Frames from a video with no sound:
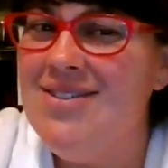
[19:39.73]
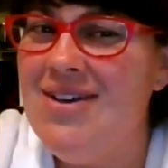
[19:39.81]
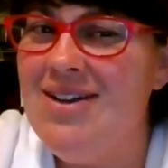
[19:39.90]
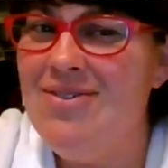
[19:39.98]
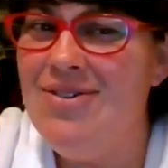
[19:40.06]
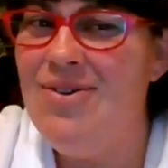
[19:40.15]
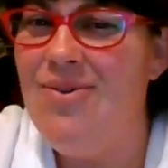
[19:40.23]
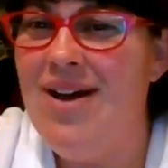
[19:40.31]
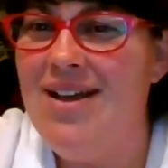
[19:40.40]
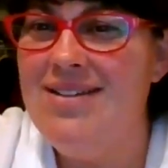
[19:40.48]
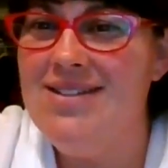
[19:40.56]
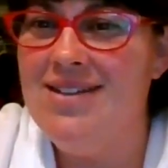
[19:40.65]
so I don't know
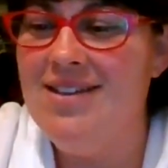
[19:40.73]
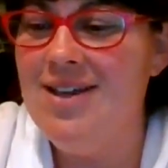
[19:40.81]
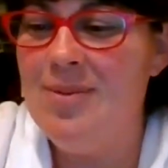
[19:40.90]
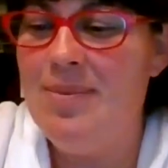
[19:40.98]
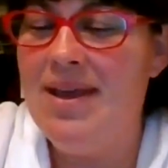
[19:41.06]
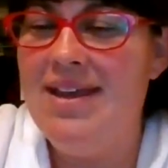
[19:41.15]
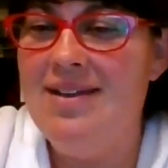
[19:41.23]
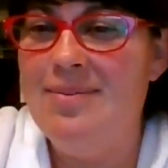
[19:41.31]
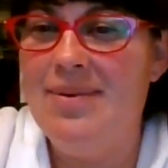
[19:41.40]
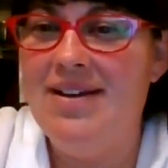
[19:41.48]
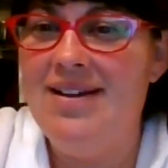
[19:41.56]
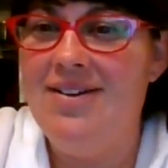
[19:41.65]
why it's clickbait,
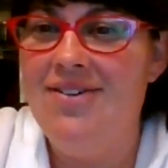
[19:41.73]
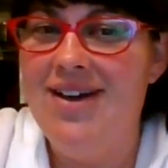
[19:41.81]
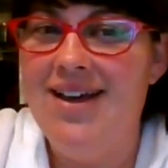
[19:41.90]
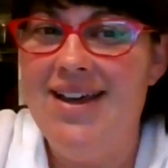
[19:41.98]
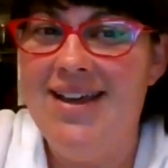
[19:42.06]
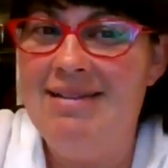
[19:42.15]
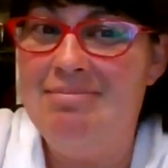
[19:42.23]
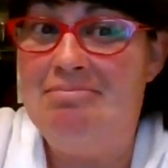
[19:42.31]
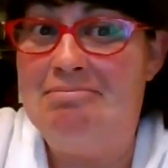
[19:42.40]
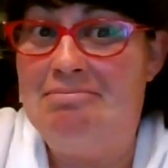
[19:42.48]
but okay."